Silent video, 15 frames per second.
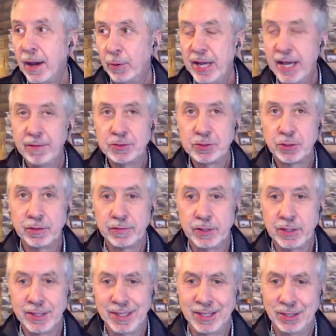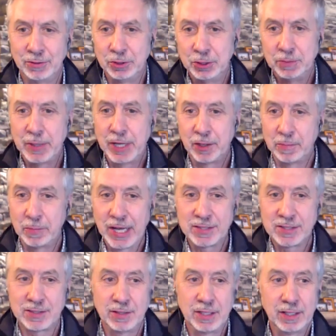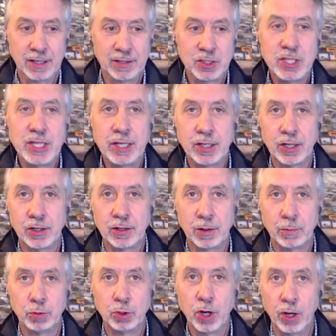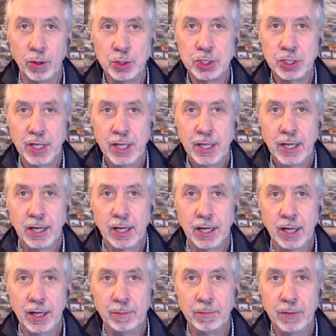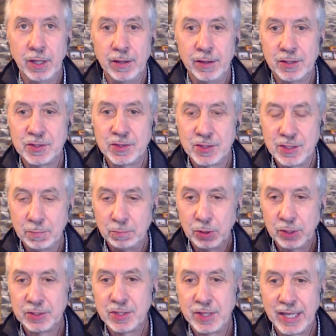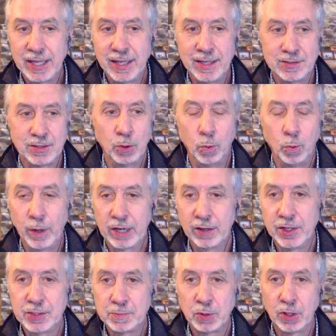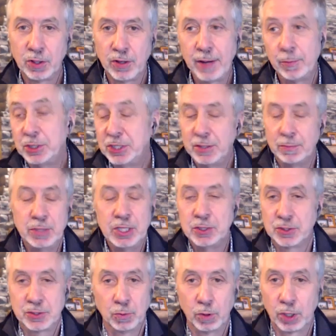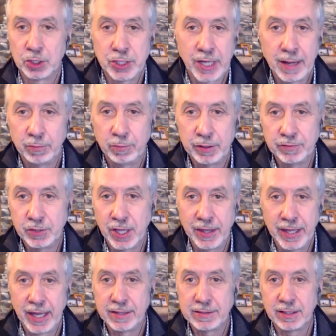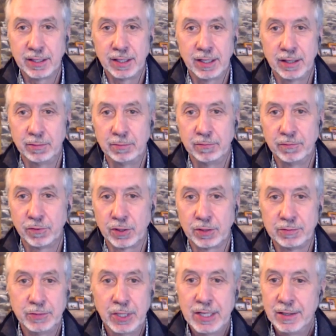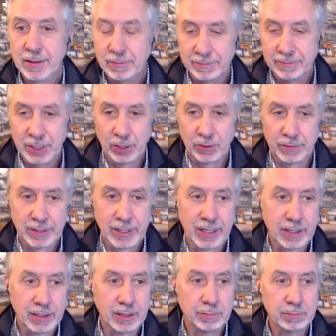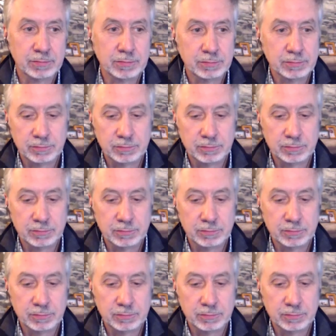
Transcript: we have sort of a you know good, better, best uh, tiered approach. Um, the simplest thing is an awareness program, which can be just a workshop. We've done that um, for you know um,